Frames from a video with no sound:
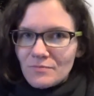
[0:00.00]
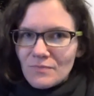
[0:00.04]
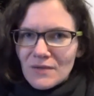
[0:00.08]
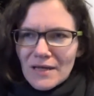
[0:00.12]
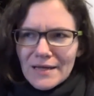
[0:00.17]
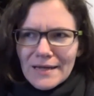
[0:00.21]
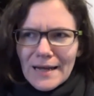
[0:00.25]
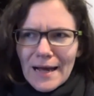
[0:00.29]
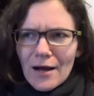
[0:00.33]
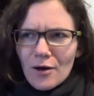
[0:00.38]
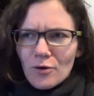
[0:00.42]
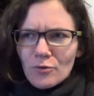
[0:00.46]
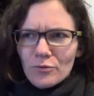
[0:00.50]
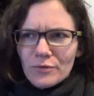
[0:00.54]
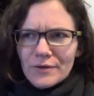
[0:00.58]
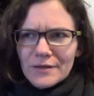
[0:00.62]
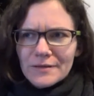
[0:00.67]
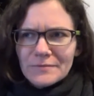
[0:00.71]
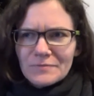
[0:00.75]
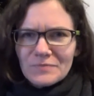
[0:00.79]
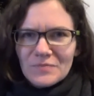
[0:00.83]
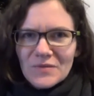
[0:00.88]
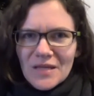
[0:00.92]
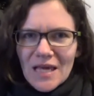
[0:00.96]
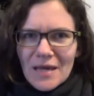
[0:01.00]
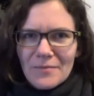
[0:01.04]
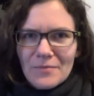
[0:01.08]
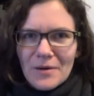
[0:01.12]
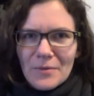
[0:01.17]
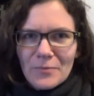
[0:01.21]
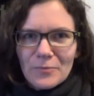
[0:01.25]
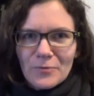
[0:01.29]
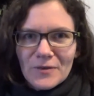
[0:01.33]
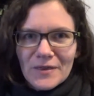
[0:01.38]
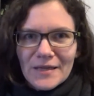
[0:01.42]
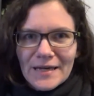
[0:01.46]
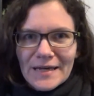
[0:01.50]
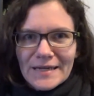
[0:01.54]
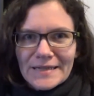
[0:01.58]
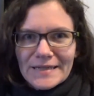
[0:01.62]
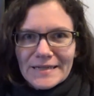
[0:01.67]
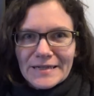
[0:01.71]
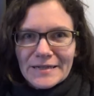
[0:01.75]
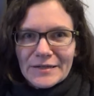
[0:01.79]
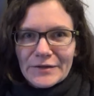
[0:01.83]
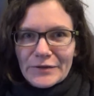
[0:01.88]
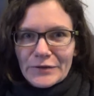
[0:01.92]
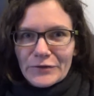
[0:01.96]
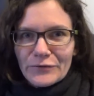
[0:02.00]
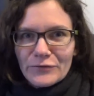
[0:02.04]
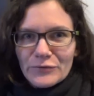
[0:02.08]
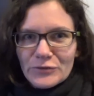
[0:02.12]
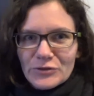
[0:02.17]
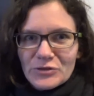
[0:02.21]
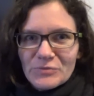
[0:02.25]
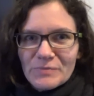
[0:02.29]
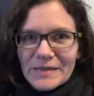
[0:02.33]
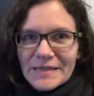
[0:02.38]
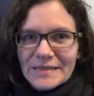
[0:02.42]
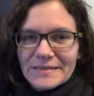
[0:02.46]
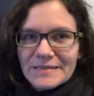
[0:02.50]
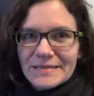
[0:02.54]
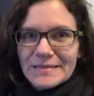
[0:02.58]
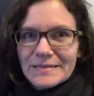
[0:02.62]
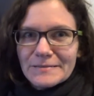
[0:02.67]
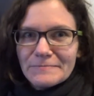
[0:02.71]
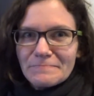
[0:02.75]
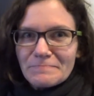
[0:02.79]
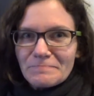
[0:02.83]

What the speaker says: and how we came up with the idea in the first place.